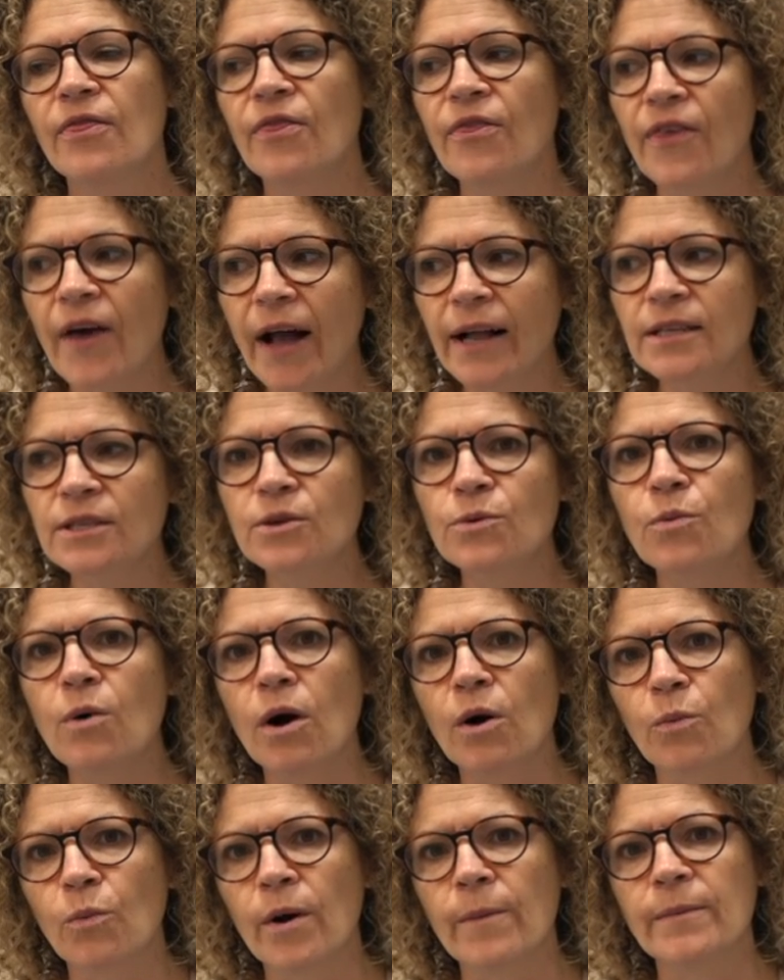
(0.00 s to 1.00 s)
That's who
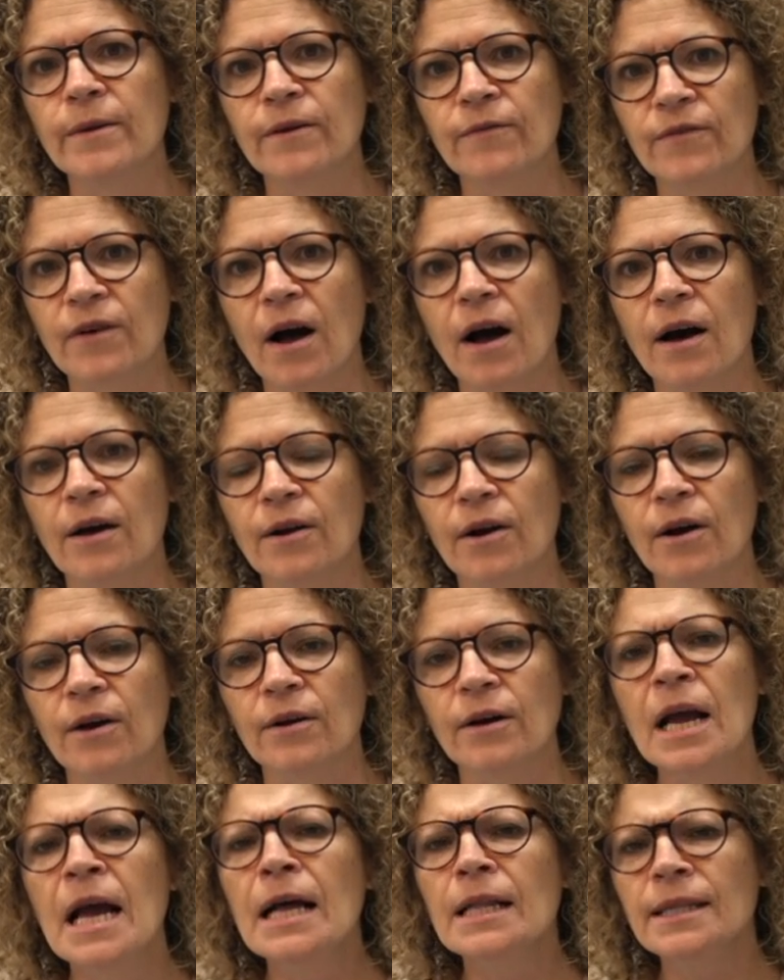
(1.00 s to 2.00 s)
our women of God are.
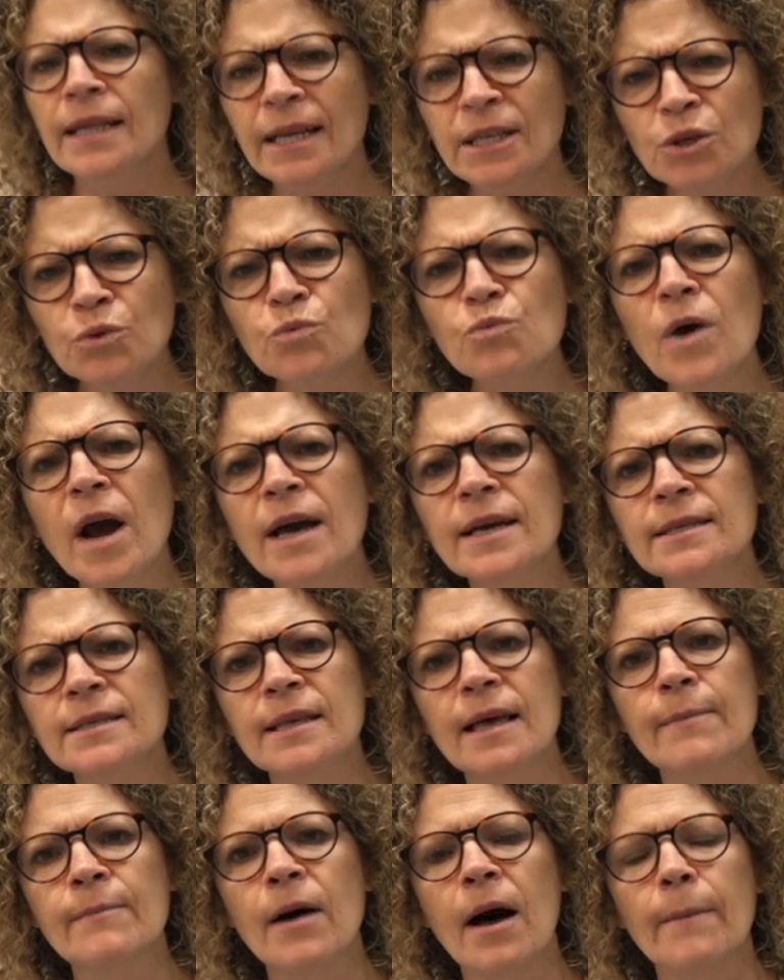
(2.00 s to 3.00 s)
Let's rise
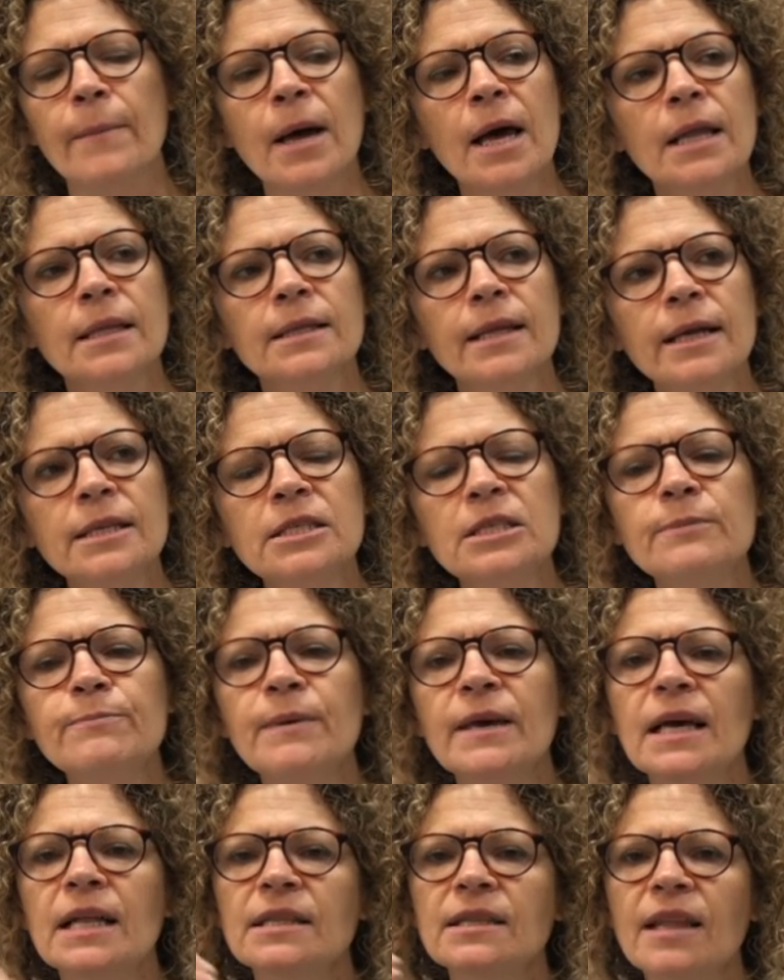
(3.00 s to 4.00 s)
them up. Let's
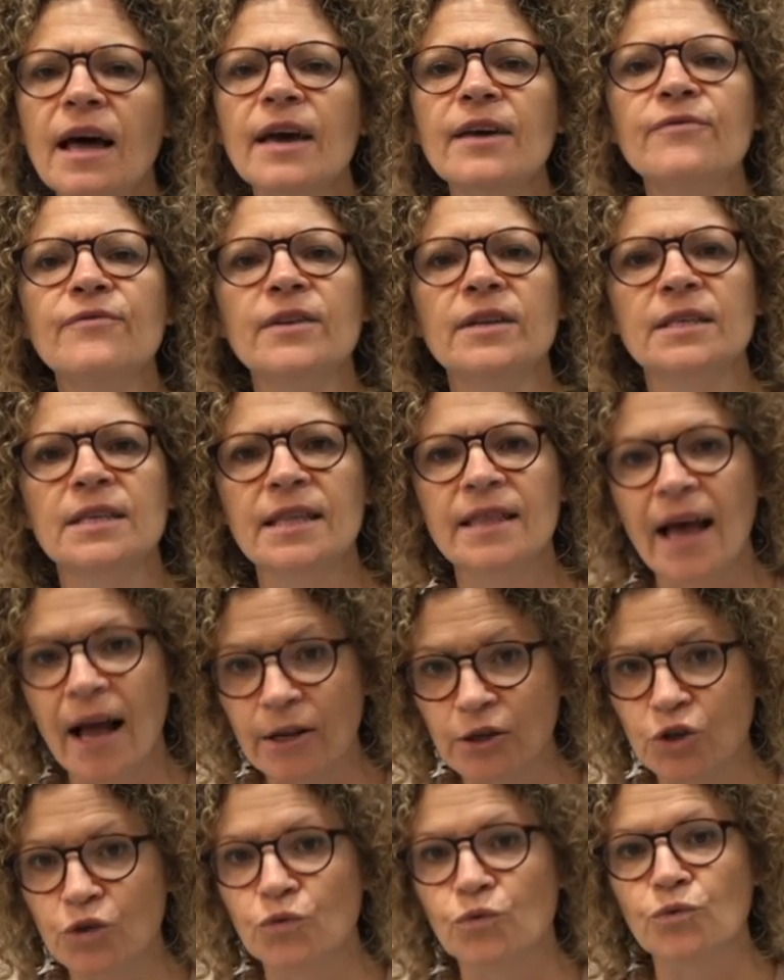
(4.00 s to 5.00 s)
speak life into
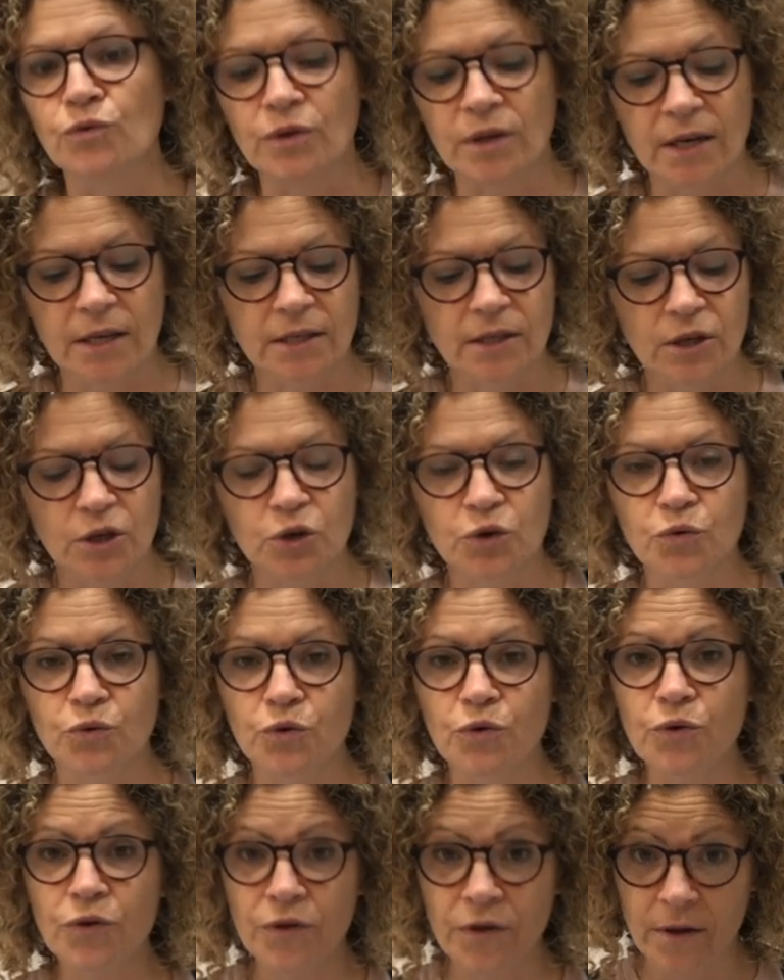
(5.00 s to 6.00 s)
that truth because the
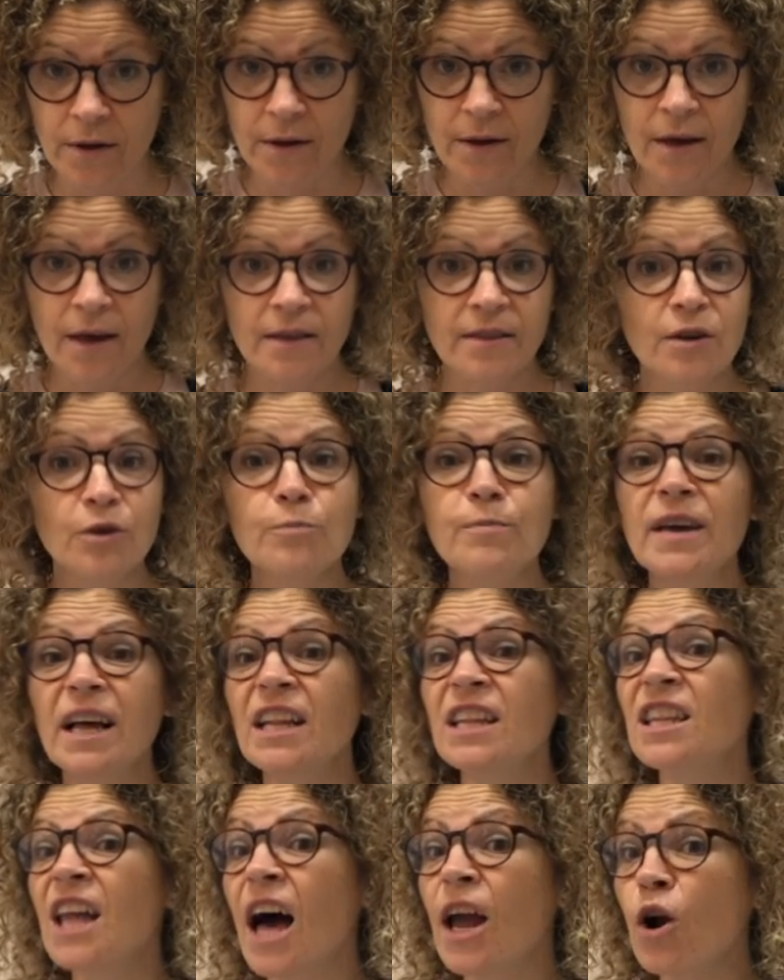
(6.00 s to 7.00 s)
truth, there'd be a
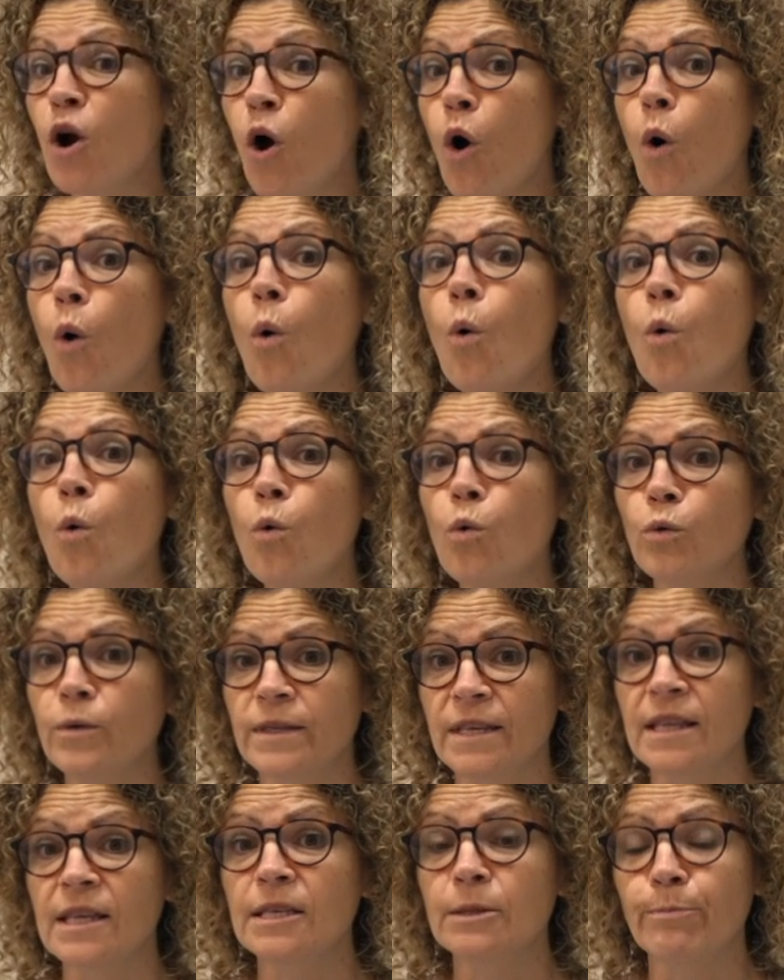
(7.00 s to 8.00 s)
lot of holes
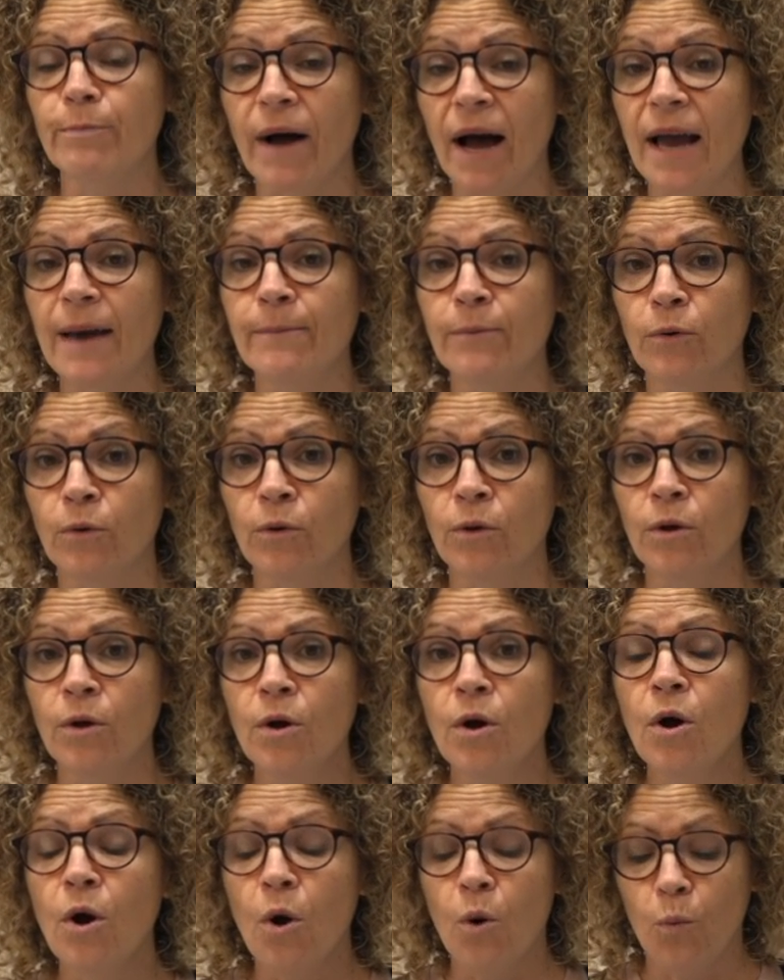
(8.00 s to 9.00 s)
in this Bible
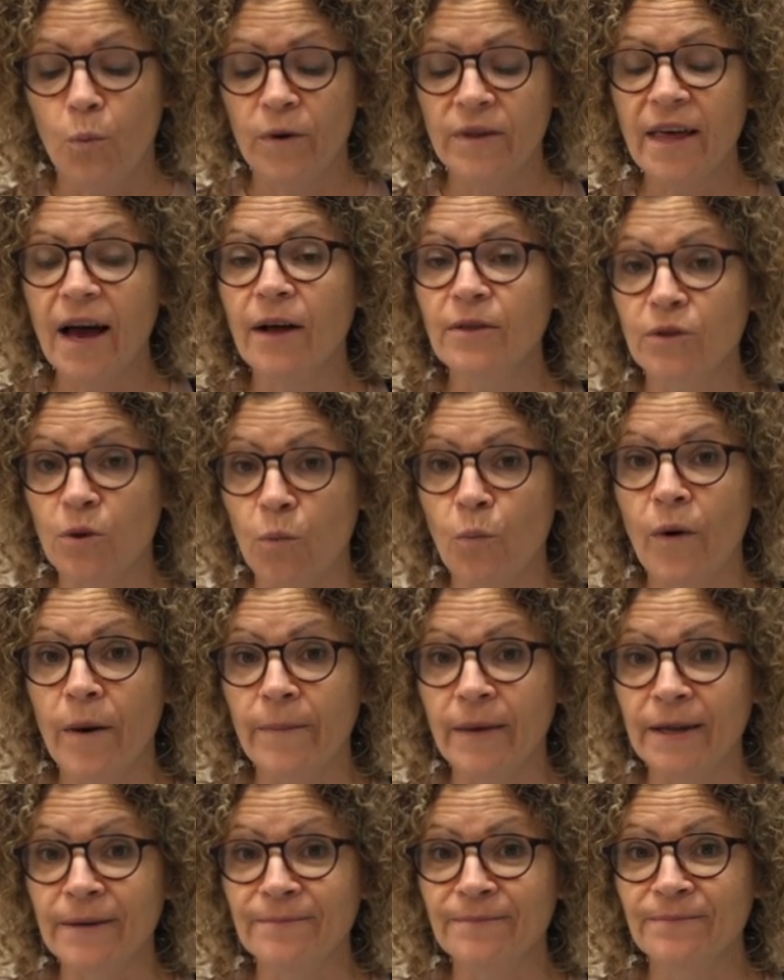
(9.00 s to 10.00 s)
without the
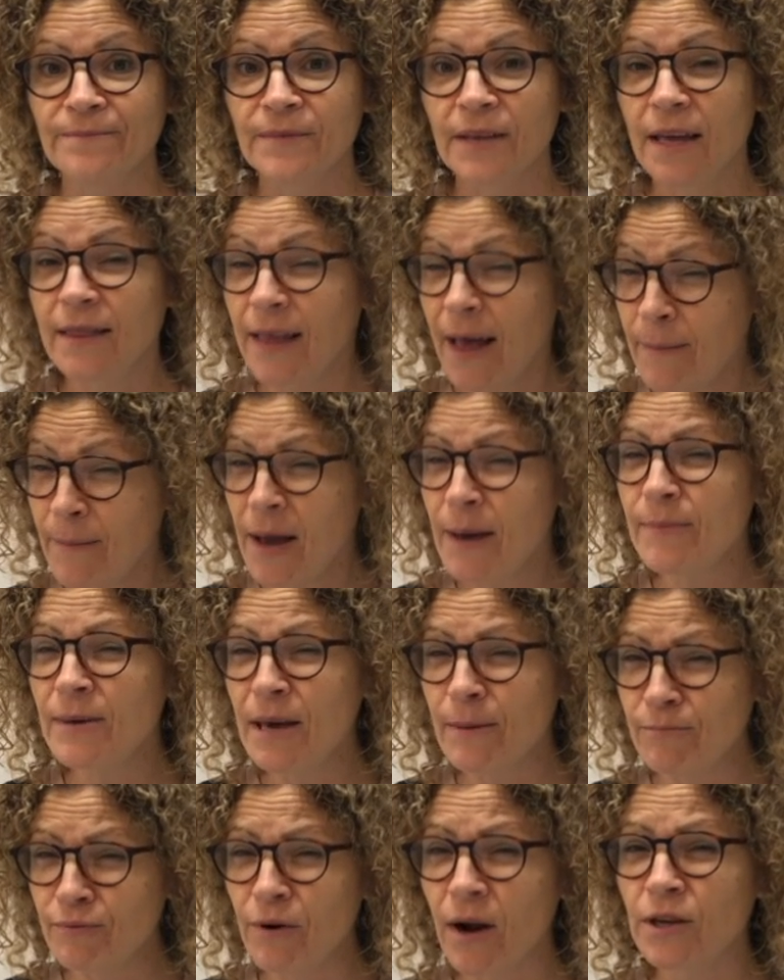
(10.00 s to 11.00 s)
women. And that might be
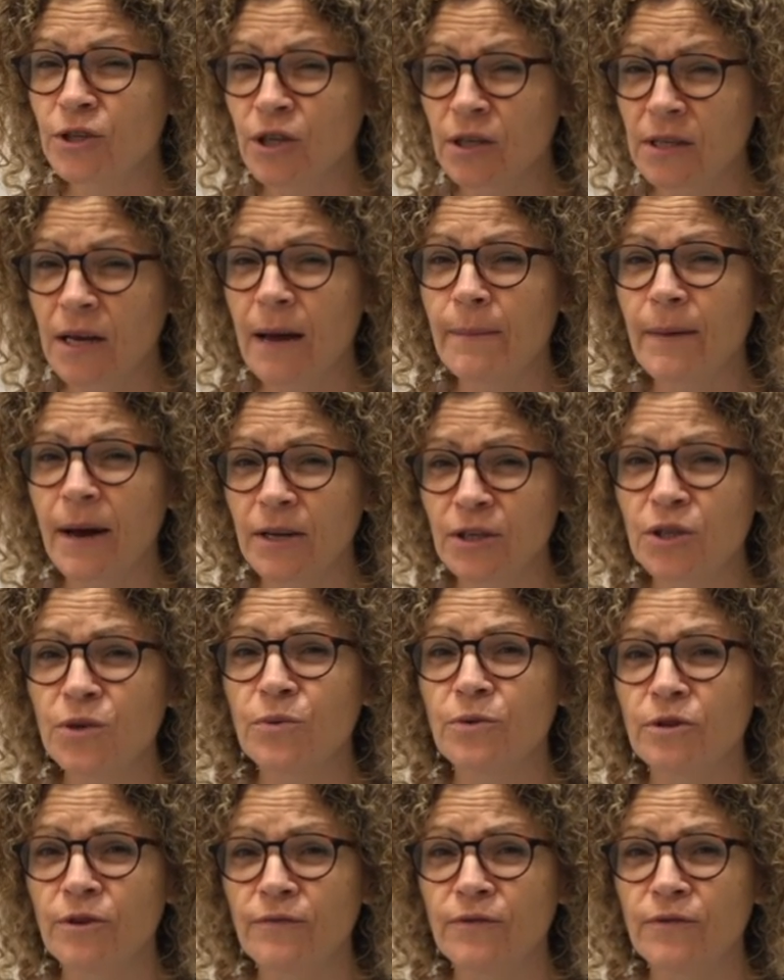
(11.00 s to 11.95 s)
a project I might do in the